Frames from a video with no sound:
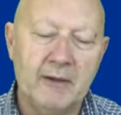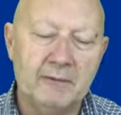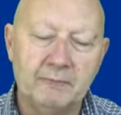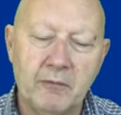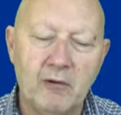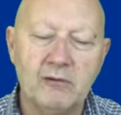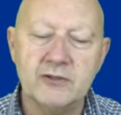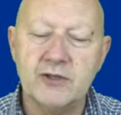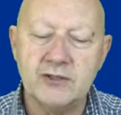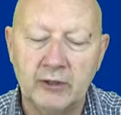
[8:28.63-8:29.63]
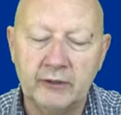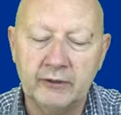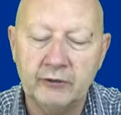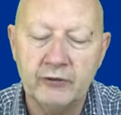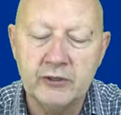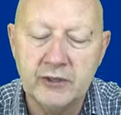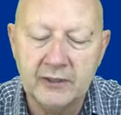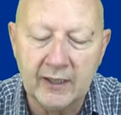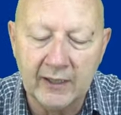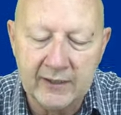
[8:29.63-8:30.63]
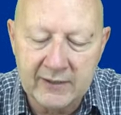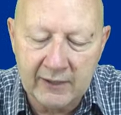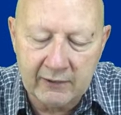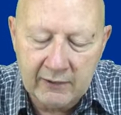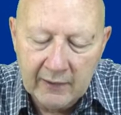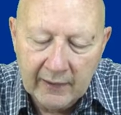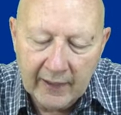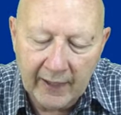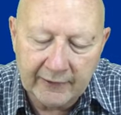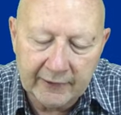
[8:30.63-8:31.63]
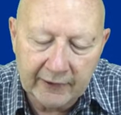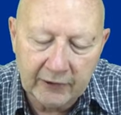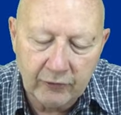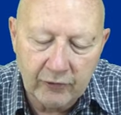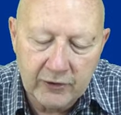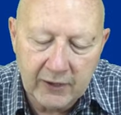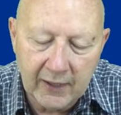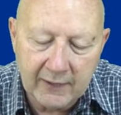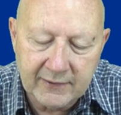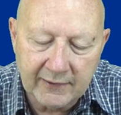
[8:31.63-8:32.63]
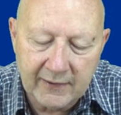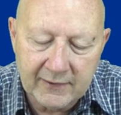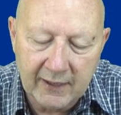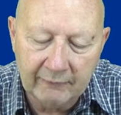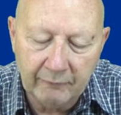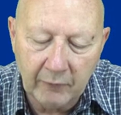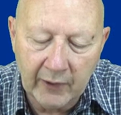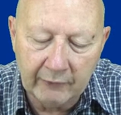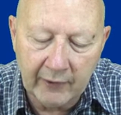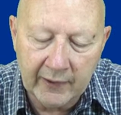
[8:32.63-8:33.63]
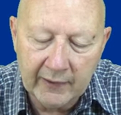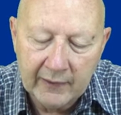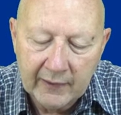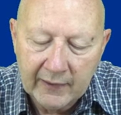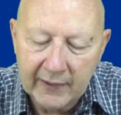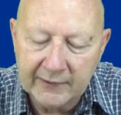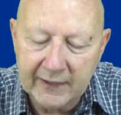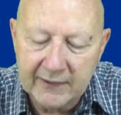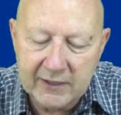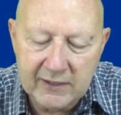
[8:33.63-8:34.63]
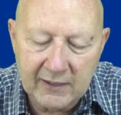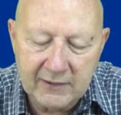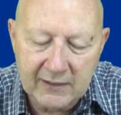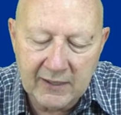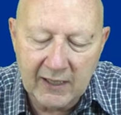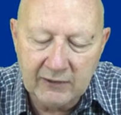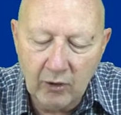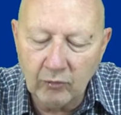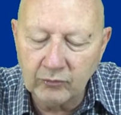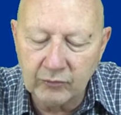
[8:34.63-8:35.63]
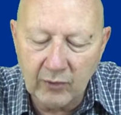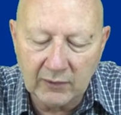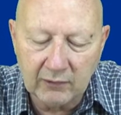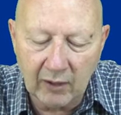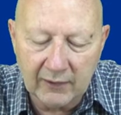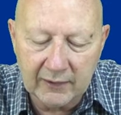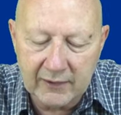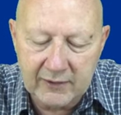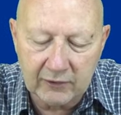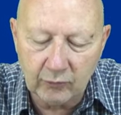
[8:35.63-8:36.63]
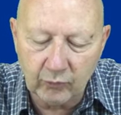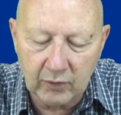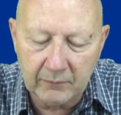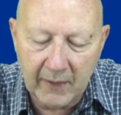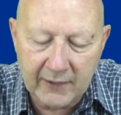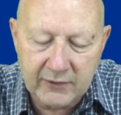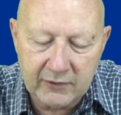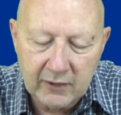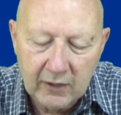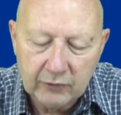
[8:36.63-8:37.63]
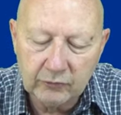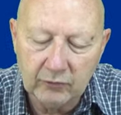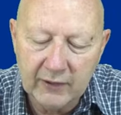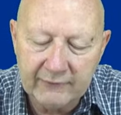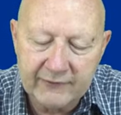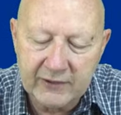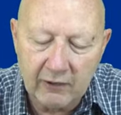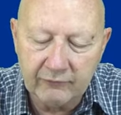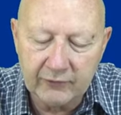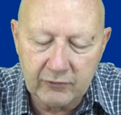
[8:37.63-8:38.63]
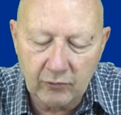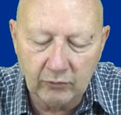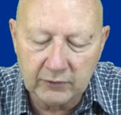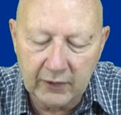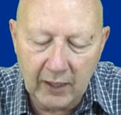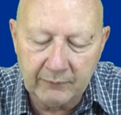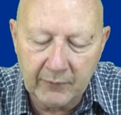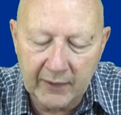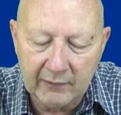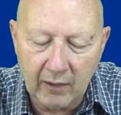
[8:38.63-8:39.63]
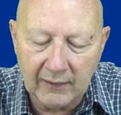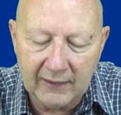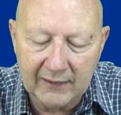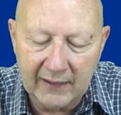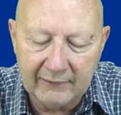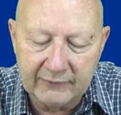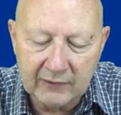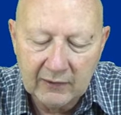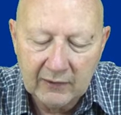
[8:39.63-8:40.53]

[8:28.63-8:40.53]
And Paul is just encouraging Titus here and encouraging us at the same way, right? It teaches us to say no to ungodliness and to world passions, to live self controlled and upright, godly lives.